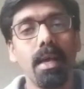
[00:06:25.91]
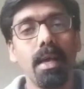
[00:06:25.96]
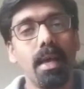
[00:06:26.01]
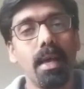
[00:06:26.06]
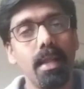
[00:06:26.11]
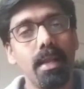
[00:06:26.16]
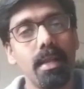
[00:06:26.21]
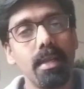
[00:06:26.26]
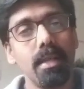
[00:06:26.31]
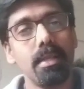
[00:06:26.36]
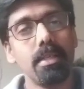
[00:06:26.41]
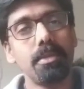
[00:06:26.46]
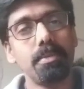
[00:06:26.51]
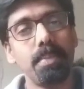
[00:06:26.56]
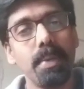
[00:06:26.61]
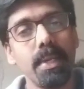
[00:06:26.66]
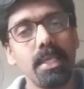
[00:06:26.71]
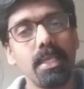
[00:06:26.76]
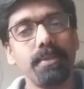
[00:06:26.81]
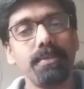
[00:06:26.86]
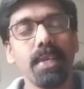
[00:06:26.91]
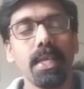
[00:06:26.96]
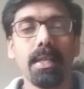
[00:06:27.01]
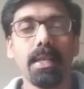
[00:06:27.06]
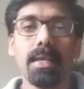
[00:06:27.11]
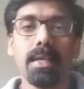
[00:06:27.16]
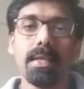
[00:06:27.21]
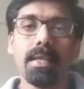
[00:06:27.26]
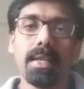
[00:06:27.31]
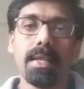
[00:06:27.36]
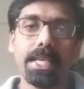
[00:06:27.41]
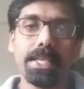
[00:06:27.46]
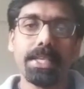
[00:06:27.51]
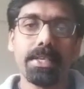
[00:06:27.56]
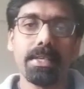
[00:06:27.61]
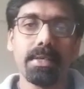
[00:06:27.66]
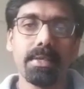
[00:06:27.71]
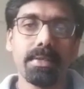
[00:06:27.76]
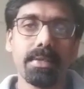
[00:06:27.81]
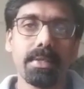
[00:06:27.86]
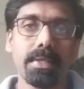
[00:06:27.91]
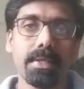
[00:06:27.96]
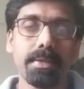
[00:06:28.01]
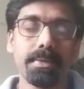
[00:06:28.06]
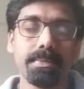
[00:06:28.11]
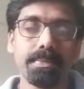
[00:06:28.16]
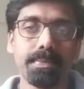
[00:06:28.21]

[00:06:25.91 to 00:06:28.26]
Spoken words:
and specifically letters.